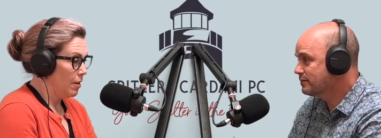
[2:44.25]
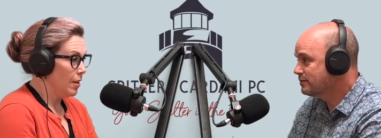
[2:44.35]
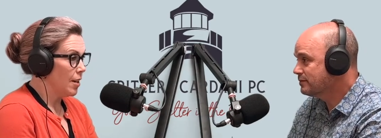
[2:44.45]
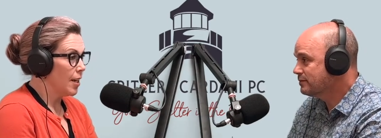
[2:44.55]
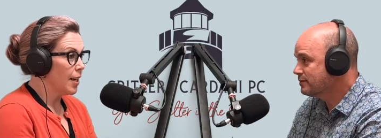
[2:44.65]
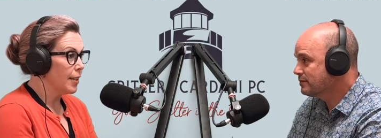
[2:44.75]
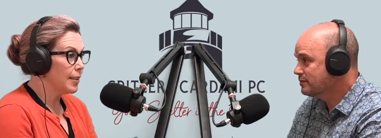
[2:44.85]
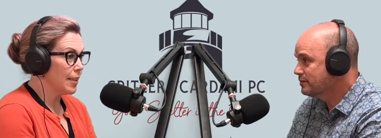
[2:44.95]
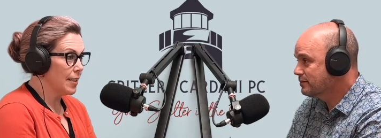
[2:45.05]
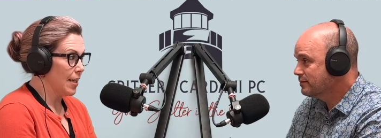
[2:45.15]
Speaker 1: not
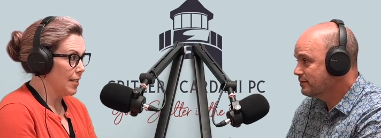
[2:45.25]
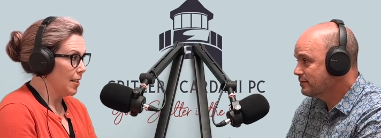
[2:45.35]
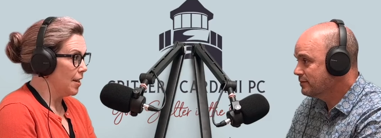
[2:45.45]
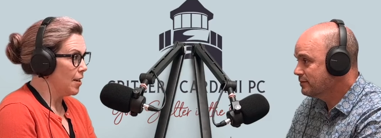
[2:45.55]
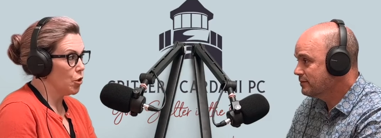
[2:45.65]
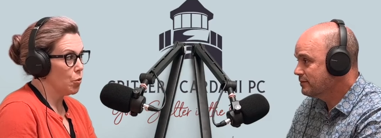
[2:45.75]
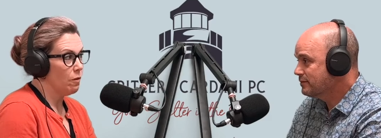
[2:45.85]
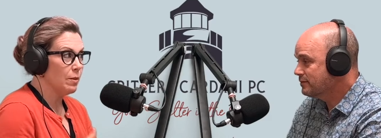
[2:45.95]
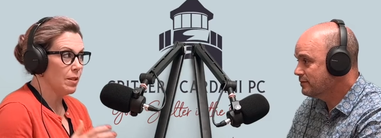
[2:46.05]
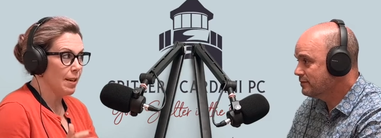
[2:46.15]
uncontested, not just
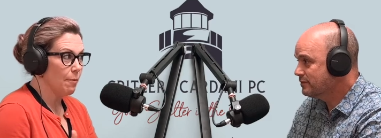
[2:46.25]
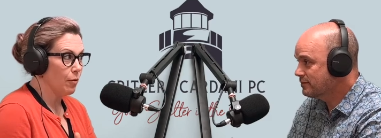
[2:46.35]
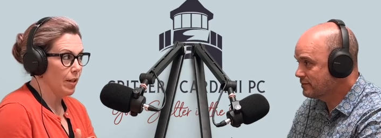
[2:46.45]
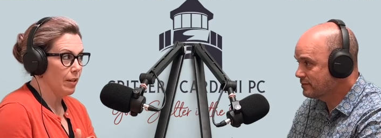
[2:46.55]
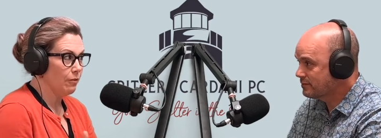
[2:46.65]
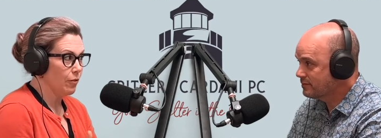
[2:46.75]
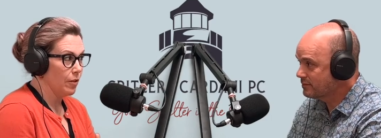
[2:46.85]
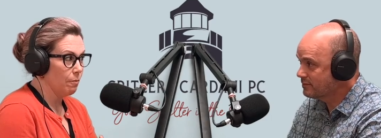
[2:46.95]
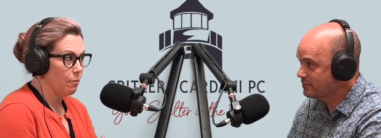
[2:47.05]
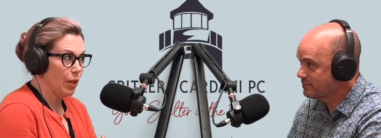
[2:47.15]
we've been separated for
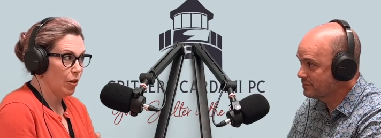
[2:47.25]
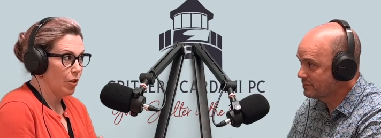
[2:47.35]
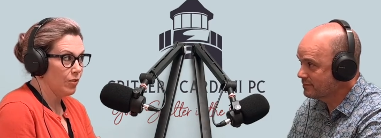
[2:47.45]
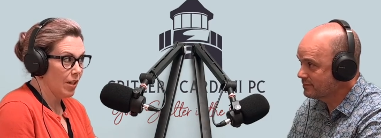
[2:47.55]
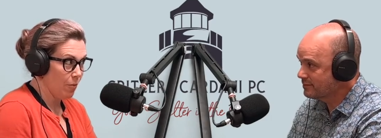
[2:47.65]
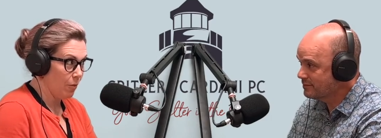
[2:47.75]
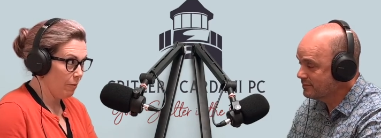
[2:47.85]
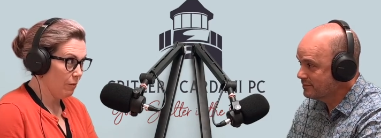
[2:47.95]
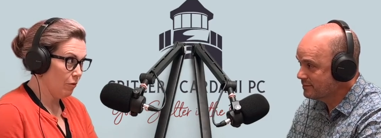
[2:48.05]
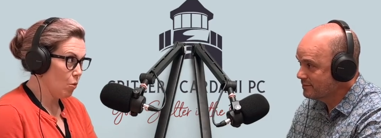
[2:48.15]
the period of time we've
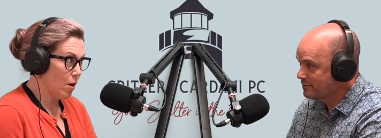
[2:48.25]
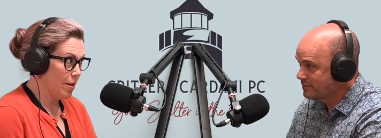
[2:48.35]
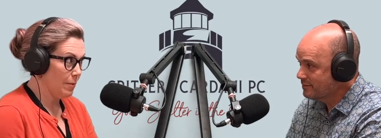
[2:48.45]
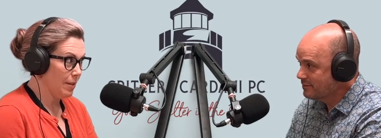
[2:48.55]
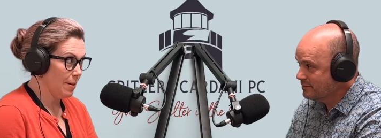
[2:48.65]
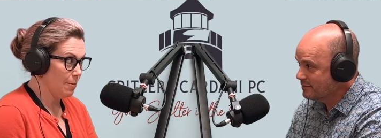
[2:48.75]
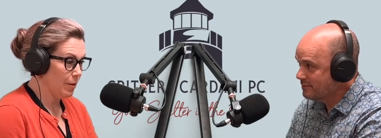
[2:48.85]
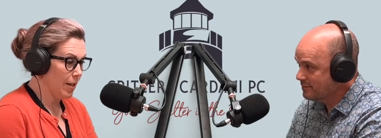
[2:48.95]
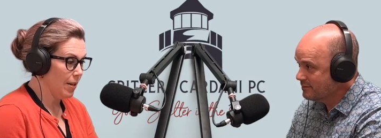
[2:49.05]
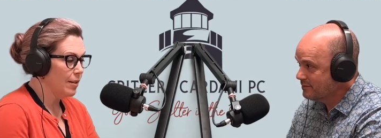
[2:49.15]
been required to be
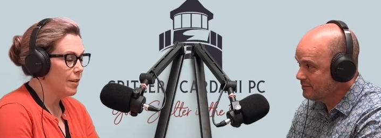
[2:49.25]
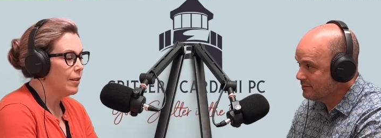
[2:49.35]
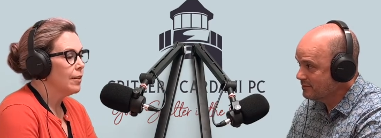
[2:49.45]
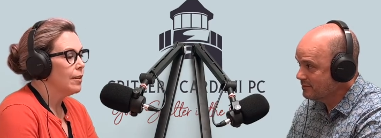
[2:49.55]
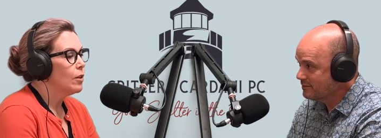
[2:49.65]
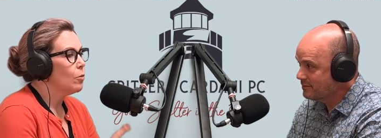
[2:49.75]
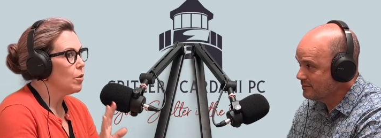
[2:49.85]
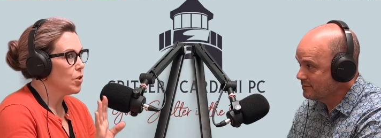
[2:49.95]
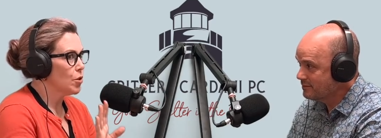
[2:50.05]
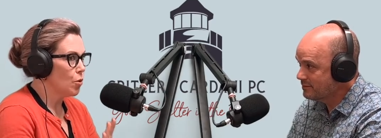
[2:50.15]
separated,
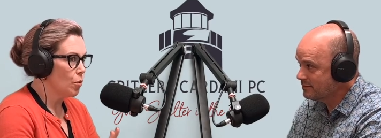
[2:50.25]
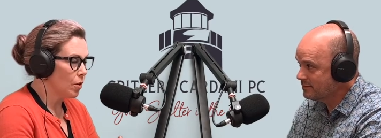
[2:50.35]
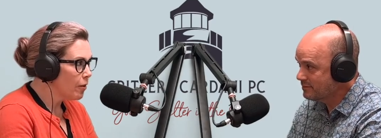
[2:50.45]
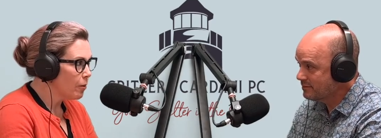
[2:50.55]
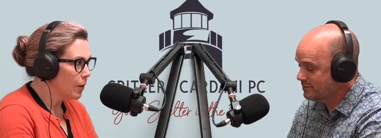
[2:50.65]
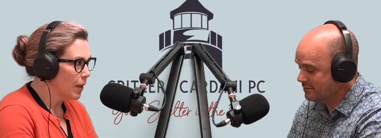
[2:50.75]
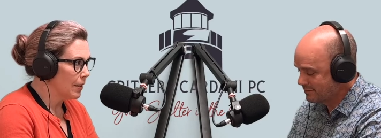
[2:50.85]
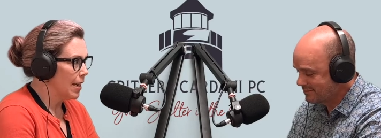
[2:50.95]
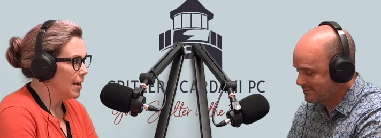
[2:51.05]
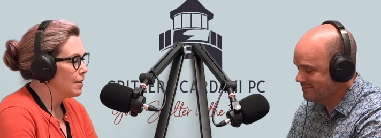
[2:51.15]
which is a whole nother
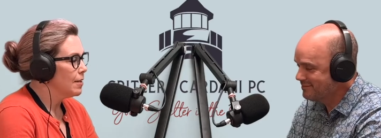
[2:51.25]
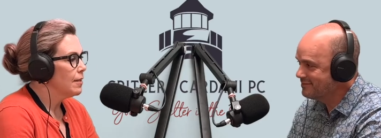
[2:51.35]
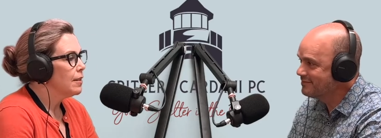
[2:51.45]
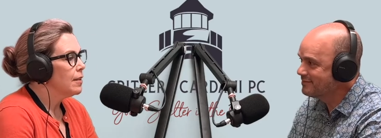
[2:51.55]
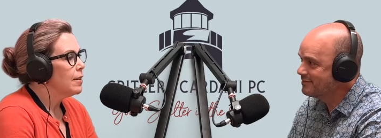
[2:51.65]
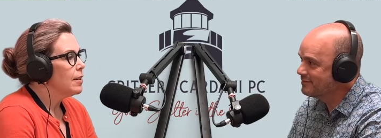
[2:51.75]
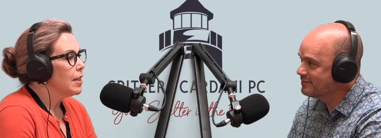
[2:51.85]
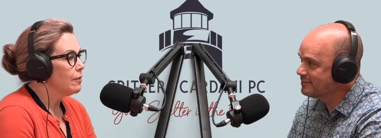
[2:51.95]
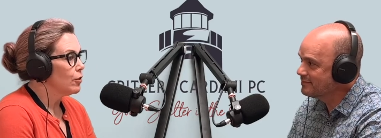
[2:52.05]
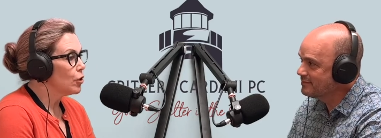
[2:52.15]
podcast.
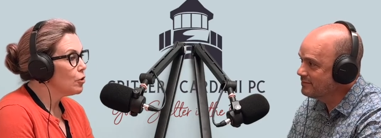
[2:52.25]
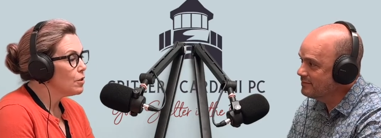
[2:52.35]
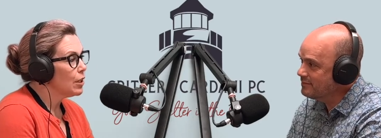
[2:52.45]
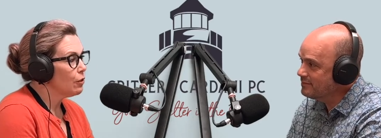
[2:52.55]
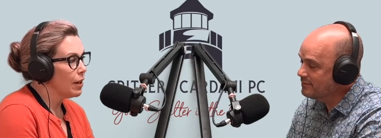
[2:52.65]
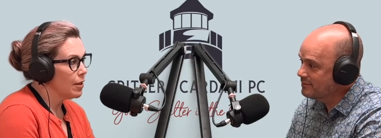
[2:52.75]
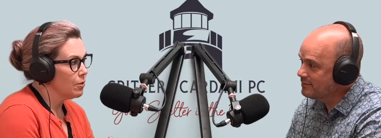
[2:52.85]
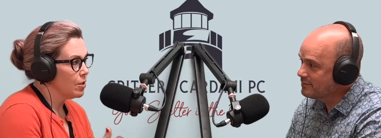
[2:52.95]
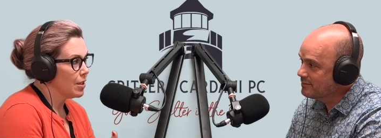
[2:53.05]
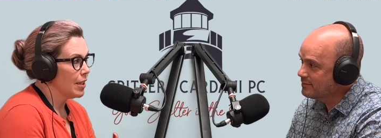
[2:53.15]
If you're using
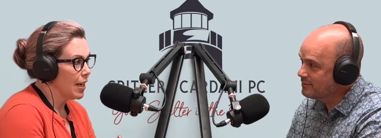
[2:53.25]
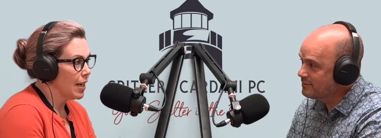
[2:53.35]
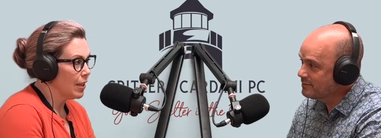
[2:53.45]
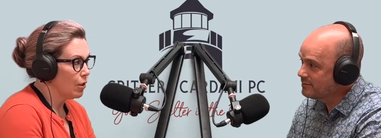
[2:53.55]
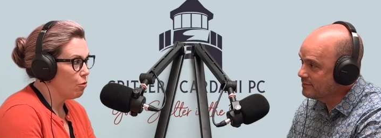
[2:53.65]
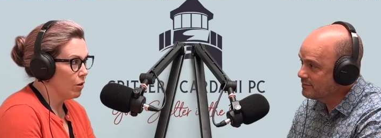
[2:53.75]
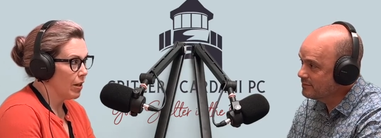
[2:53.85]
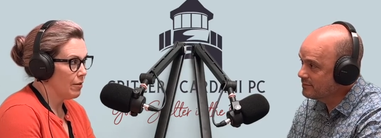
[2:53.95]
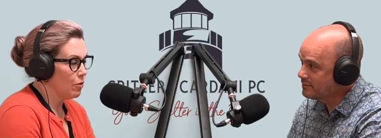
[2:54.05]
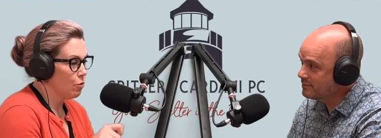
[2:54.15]
grounds to get in the
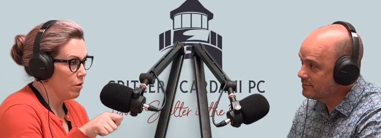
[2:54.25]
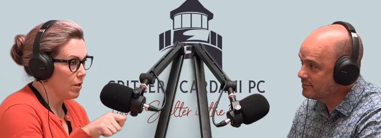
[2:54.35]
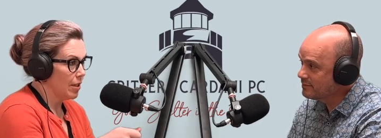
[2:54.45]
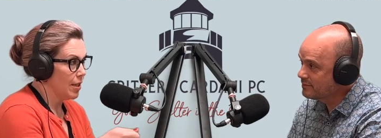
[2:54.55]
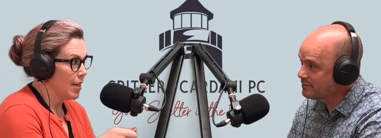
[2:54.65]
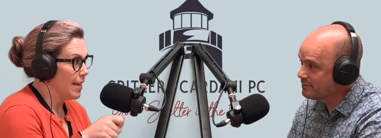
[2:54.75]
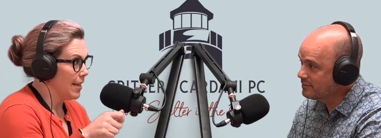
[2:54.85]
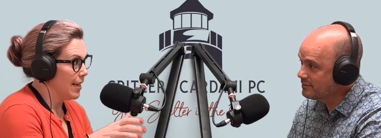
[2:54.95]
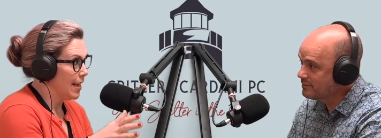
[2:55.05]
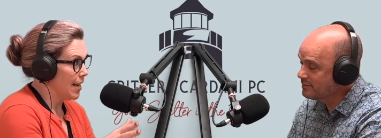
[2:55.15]
courthouse door, it's a key to
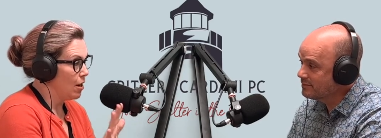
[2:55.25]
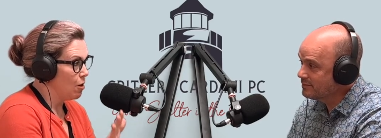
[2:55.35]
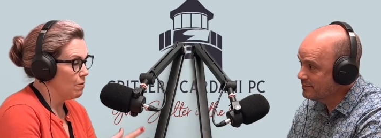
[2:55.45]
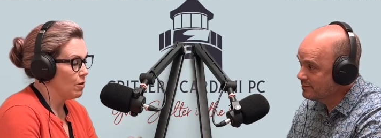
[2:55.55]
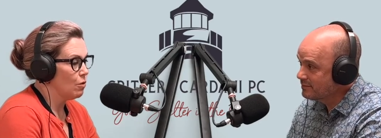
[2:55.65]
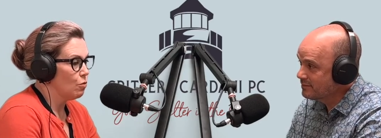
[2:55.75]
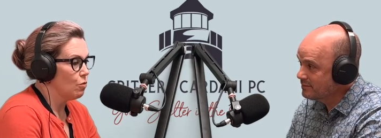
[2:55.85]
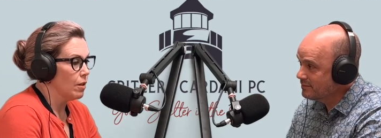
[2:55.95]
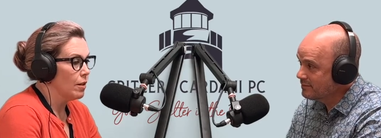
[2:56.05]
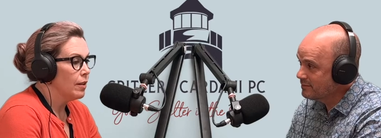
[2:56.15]
get in, open the door,